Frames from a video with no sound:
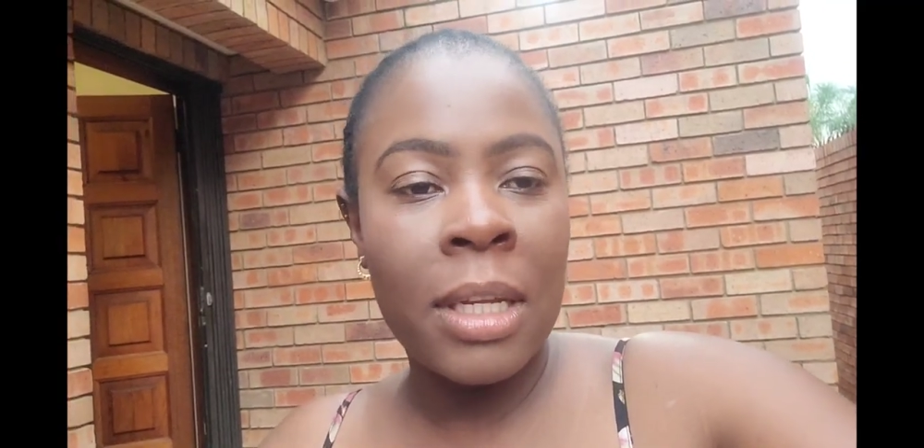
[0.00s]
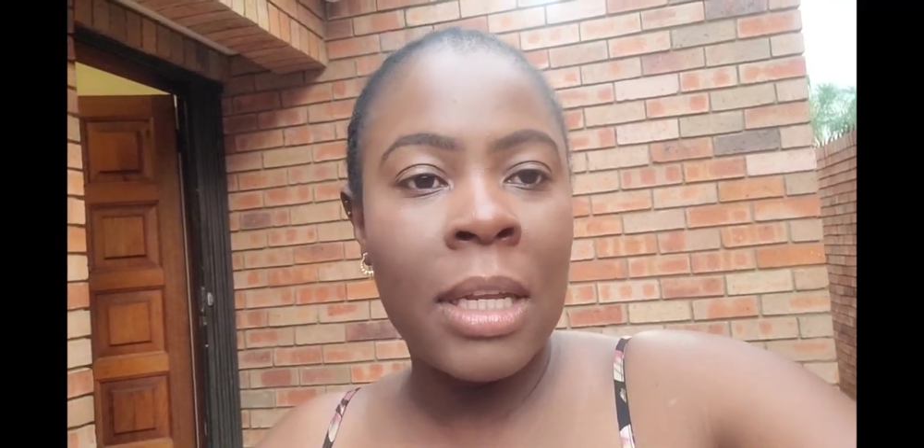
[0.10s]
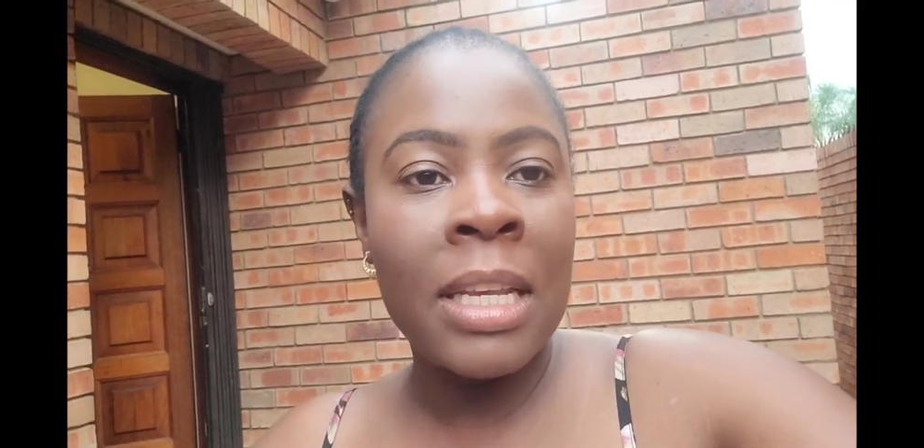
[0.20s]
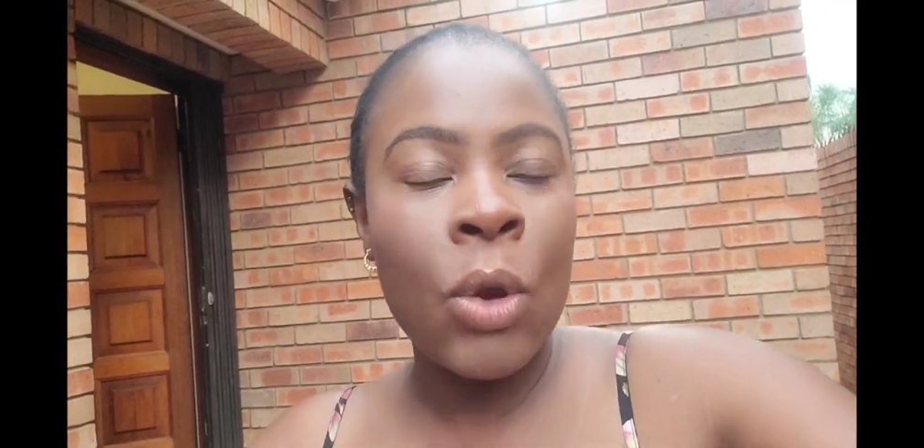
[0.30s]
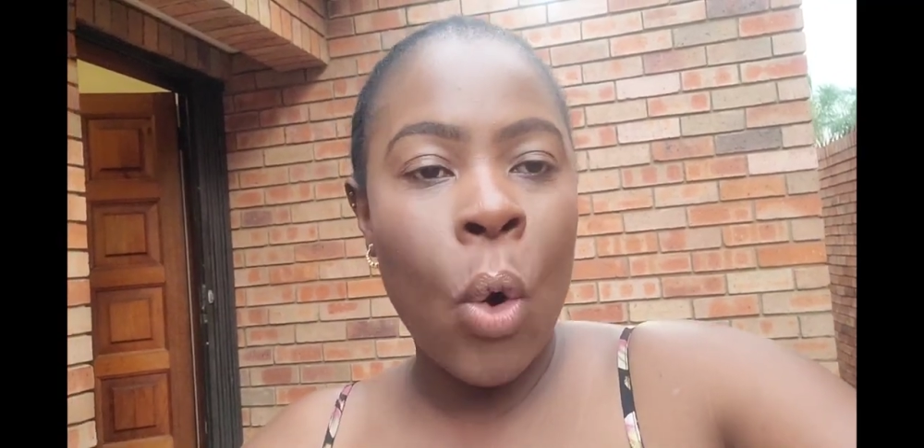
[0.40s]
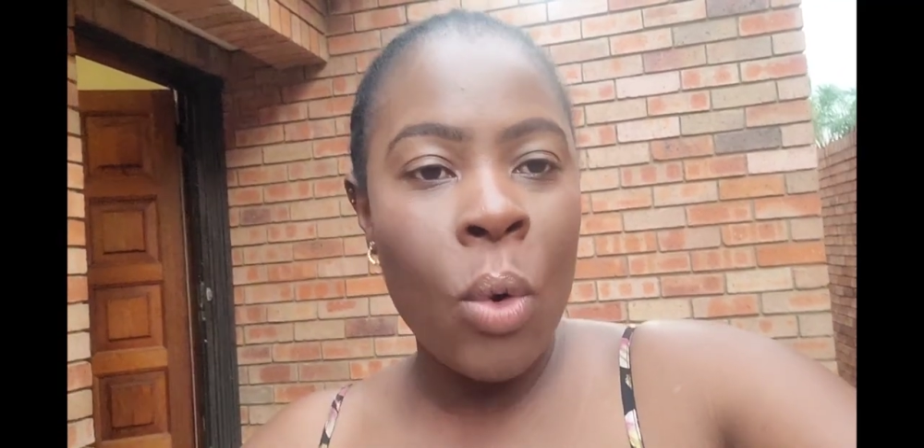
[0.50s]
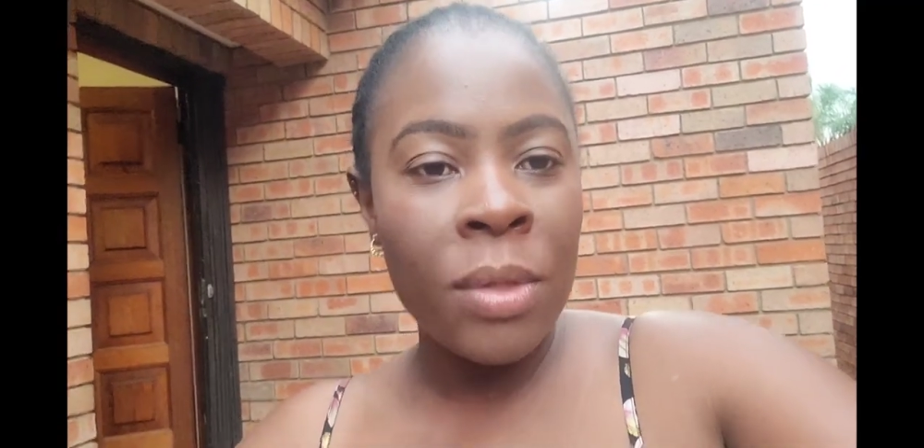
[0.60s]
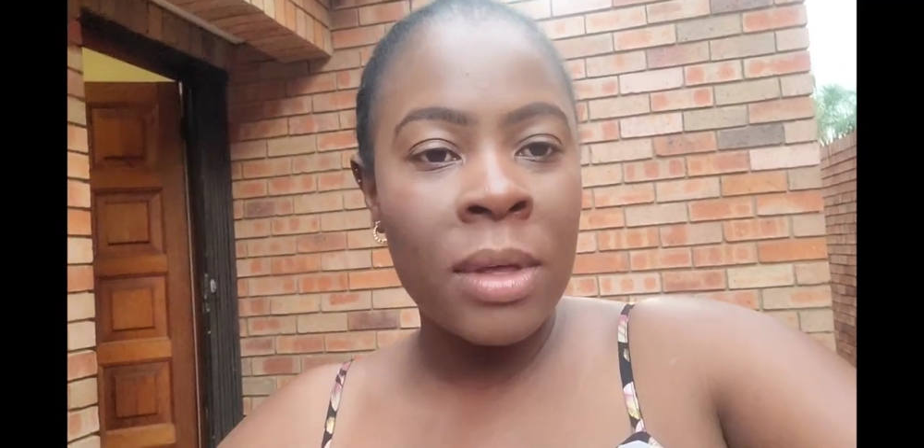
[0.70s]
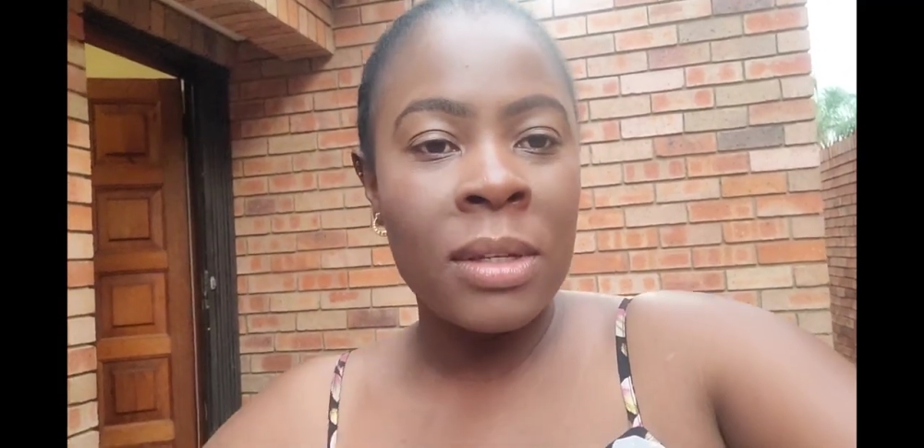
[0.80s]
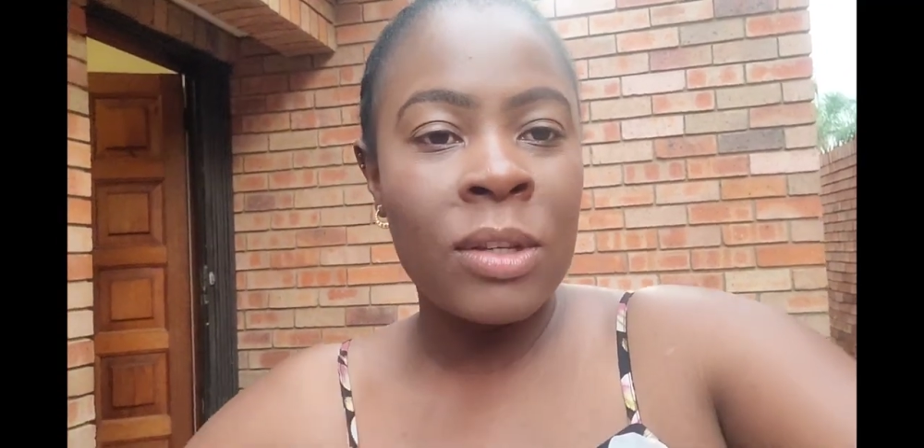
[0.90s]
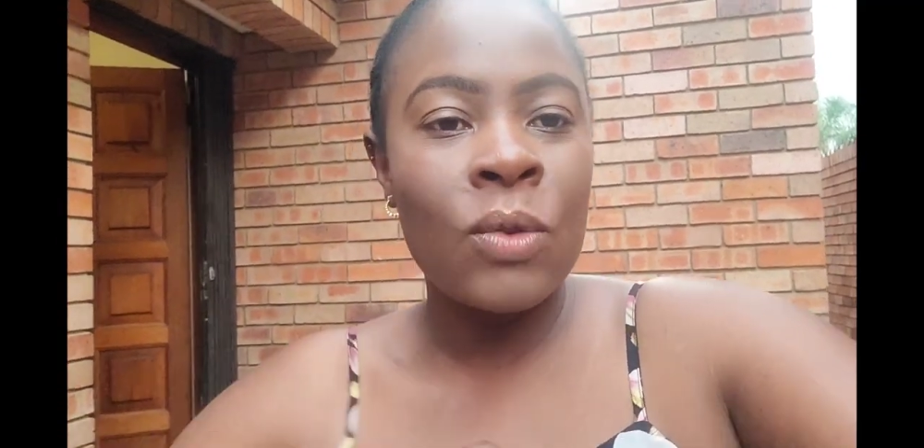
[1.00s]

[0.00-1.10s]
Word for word: in all this,